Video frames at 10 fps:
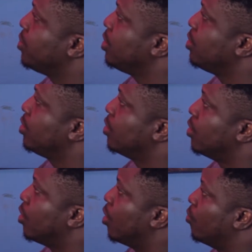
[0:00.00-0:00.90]
me
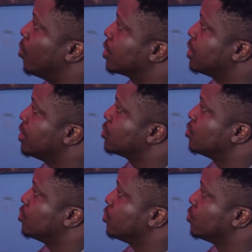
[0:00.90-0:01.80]
on what next
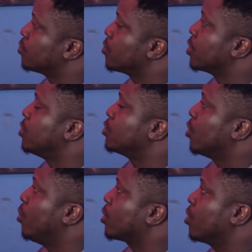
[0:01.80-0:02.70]
to do. So what